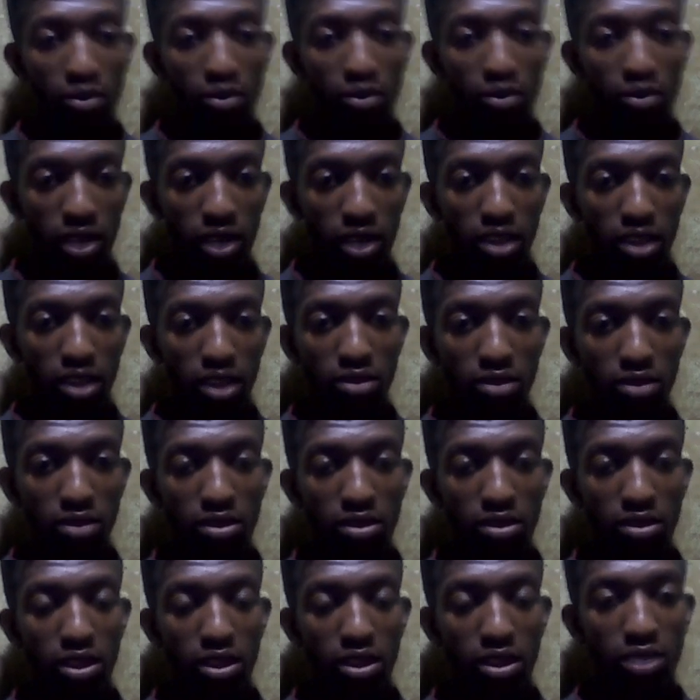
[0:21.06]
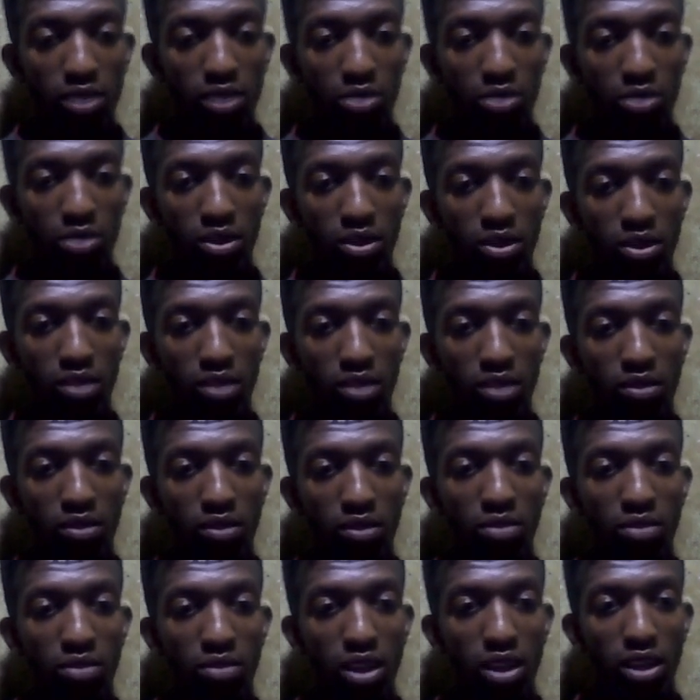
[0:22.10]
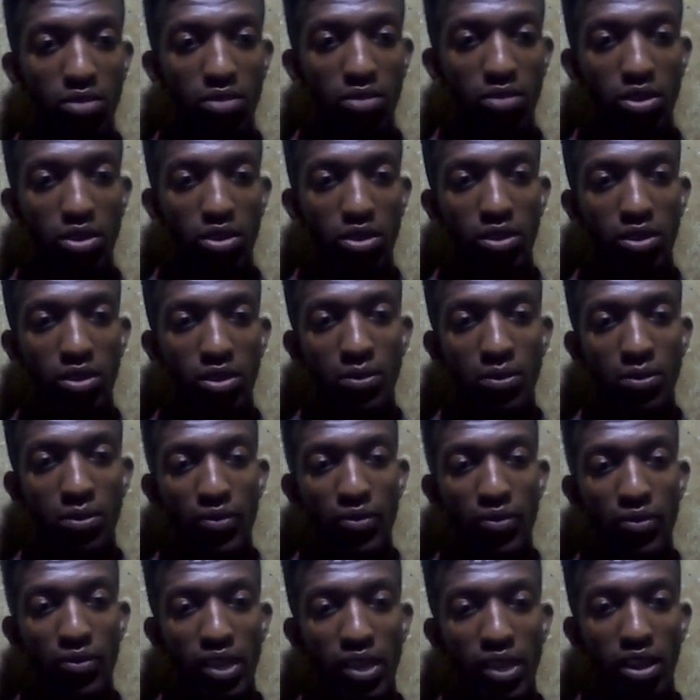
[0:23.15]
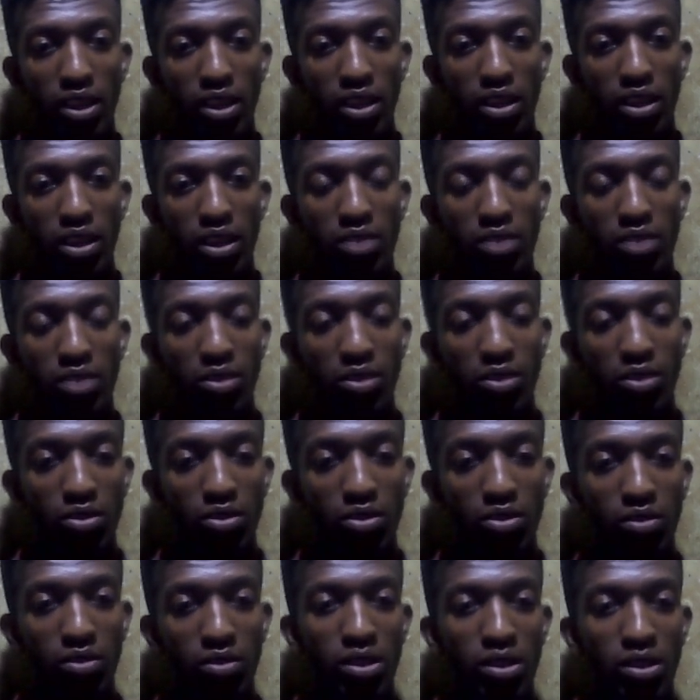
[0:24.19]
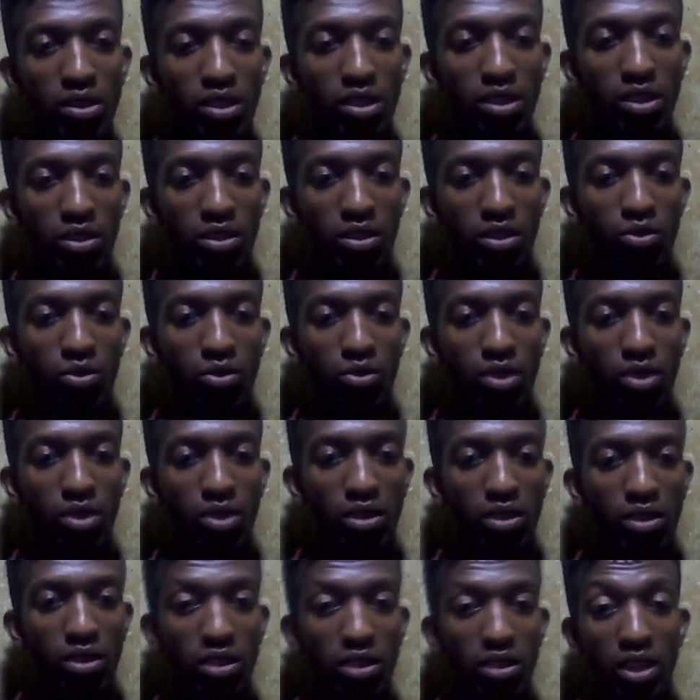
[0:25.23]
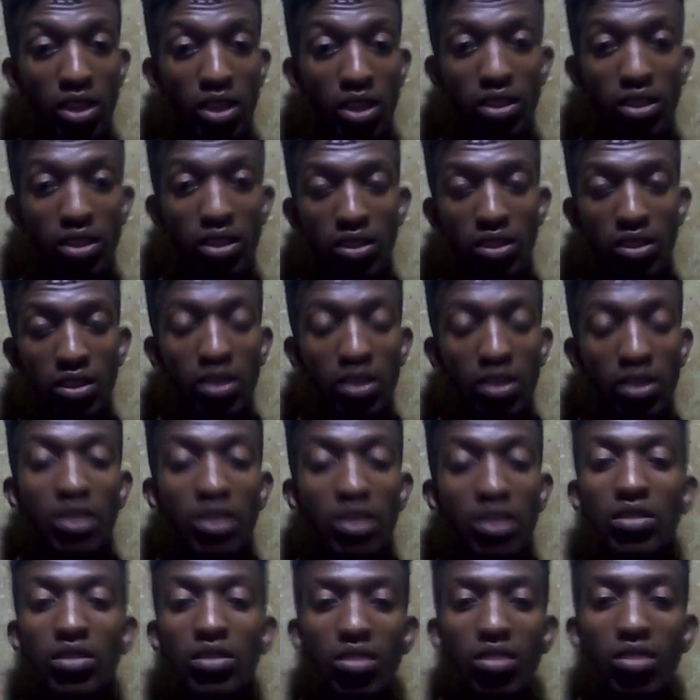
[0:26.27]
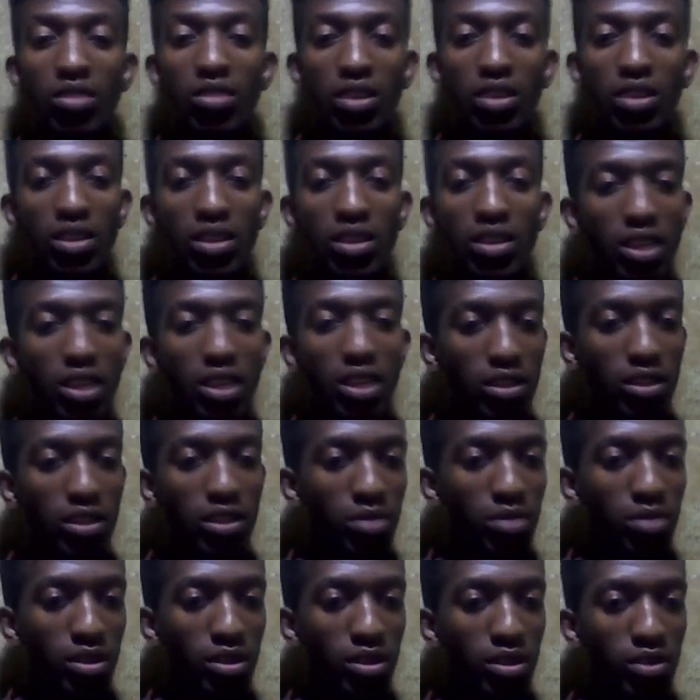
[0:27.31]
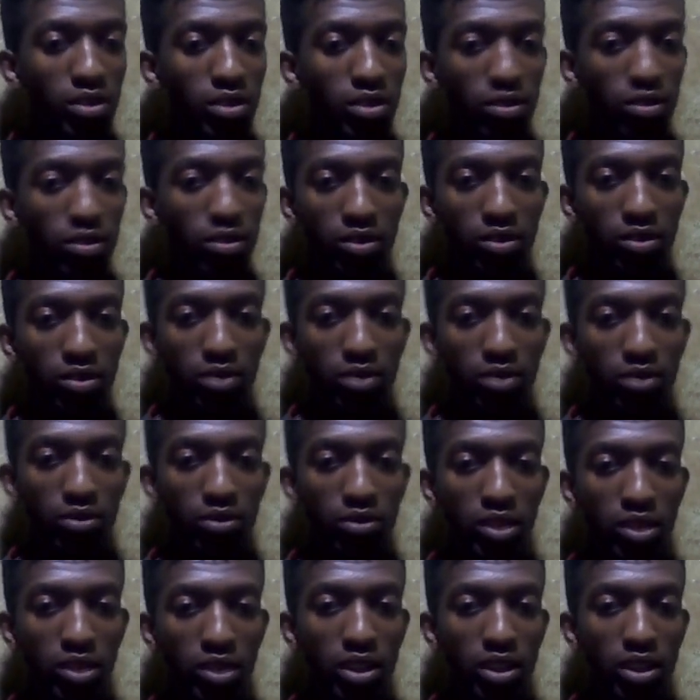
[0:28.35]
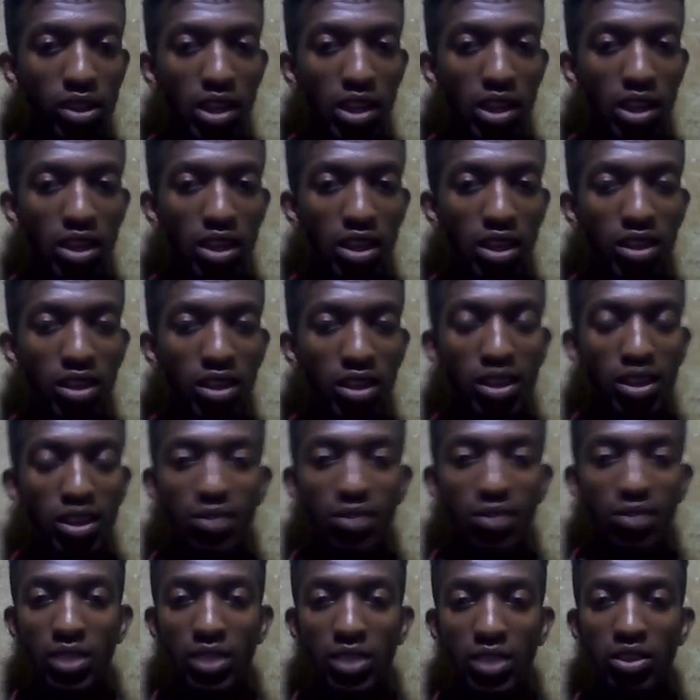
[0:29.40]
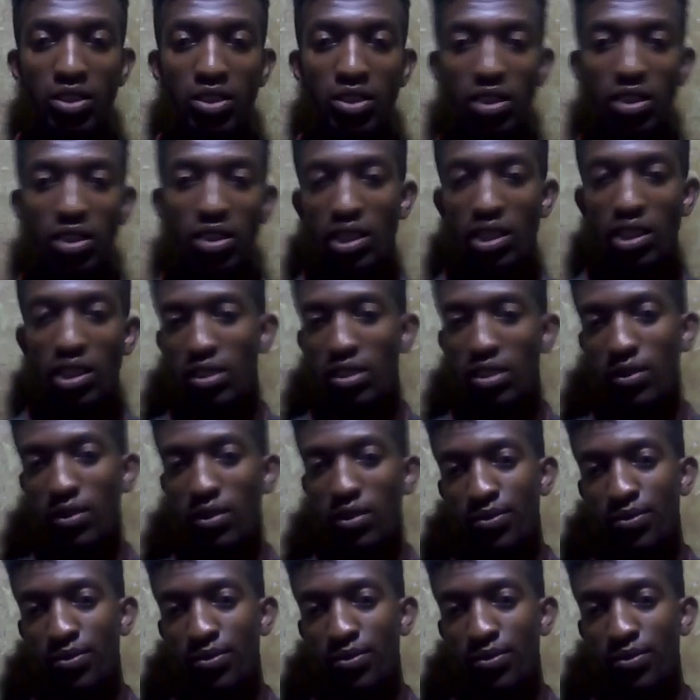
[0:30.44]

We had a good setup on every black box and most of the trades were great. 90% of them were amazing trades.